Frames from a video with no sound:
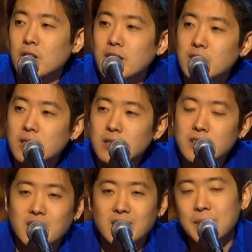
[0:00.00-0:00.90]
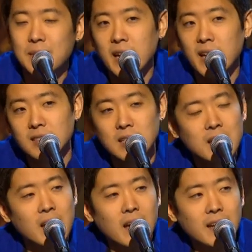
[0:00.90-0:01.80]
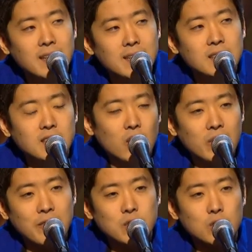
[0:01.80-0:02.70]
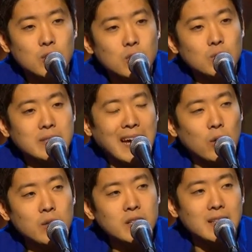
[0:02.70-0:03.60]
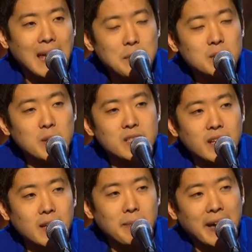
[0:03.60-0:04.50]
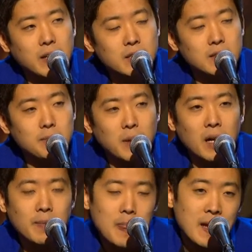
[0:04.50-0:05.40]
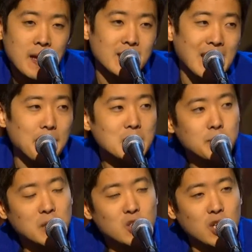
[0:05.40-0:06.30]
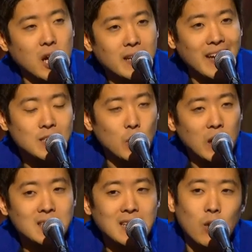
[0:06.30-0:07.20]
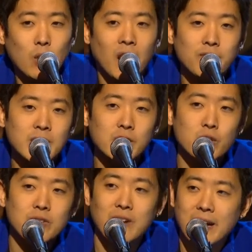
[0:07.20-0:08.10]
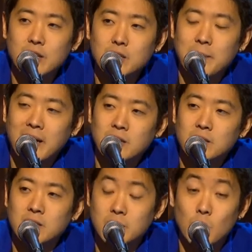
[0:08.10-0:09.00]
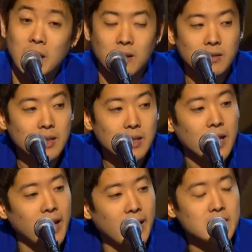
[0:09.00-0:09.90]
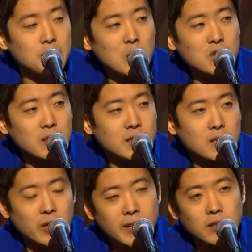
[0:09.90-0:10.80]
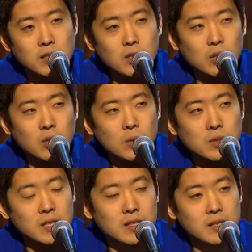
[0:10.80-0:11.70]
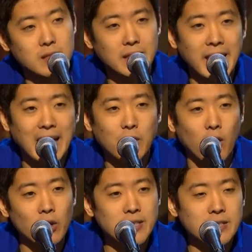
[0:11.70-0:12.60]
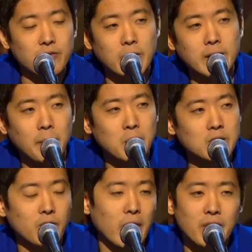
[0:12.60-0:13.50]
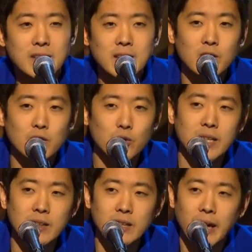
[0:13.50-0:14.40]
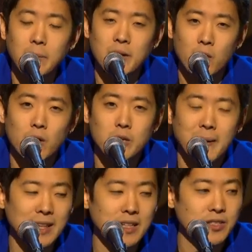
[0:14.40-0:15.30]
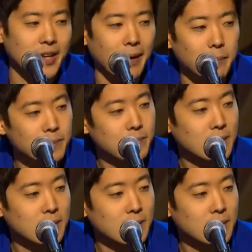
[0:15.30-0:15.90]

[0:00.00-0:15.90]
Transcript: calculations such as DPS. And in Starcraft 2, not only the damage per second matters, but the damage per shot as well as how often a unit fires matters as well. And it's great to just lay out all these different numbers for every single unit in the game in order to balance your game.